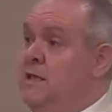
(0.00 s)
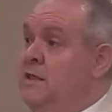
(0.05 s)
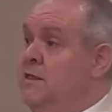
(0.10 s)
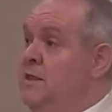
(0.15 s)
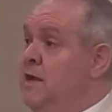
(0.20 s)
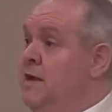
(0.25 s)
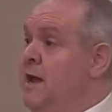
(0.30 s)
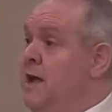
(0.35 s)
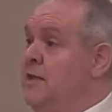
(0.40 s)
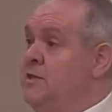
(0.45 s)

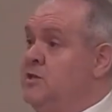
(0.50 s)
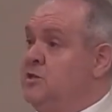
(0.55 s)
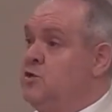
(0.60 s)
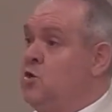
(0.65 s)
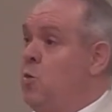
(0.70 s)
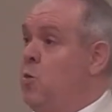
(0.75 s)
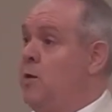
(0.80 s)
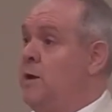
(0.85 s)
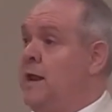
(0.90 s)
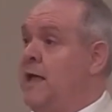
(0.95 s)
They're not just
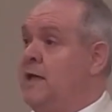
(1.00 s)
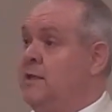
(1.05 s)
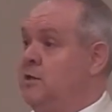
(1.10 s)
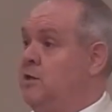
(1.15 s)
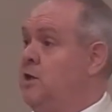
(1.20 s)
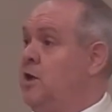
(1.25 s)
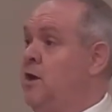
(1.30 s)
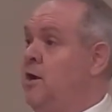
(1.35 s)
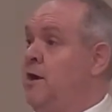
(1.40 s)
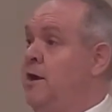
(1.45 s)
going out
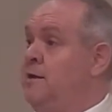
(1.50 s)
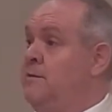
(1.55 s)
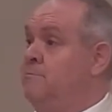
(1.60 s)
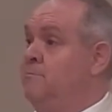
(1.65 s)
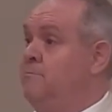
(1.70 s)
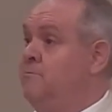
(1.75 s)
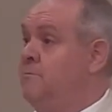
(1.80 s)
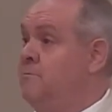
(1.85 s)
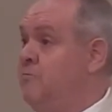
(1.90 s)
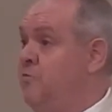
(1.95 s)
and
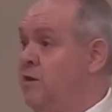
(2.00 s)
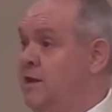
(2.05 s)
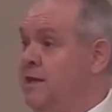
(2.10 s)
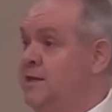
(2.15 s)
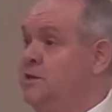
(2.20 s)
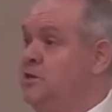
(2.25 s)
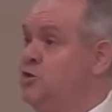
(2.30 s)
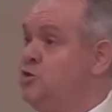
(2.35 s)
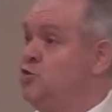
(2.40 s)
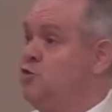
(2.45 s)
carrying
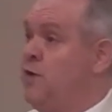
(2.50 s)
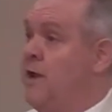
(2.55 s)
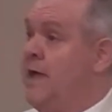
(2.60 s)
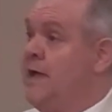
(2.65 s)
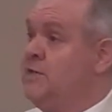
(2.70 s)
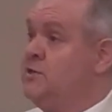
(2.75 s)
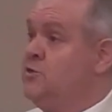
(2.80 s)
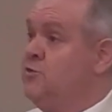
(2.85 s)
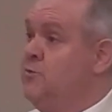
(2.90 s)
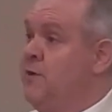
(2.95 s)
religious
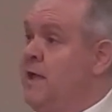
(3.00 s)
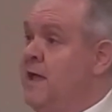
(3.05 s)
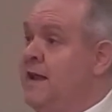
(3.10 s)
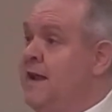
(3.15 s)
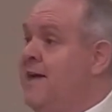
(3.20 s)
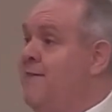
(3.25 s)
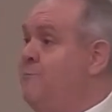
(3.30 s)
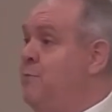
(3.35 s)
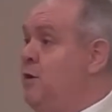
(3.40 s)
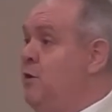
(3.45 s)
tracts around.
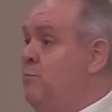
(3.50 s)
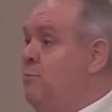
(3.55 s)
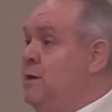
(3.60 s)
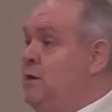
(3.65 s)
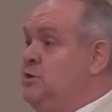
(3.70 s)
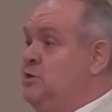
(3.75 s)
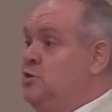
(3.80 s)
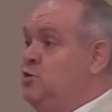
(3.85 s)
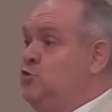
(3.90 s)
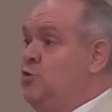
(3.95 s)
I've been on
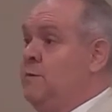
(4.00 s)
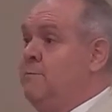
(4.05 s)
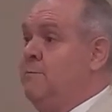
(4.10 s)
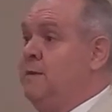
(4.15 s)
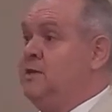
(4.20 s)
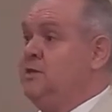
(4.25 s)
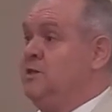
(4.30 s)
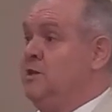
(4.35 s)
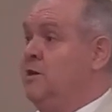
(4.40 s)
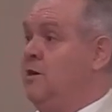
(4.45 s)
mission trip
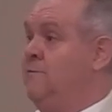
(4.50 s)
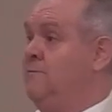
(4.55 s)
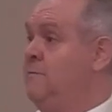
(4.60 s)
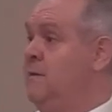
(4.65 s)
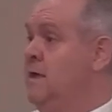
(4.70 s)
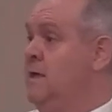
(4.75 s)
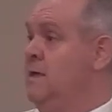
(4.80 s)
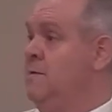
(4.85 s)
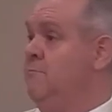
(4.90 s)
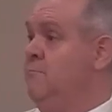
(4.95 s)

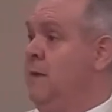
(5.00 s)
myself.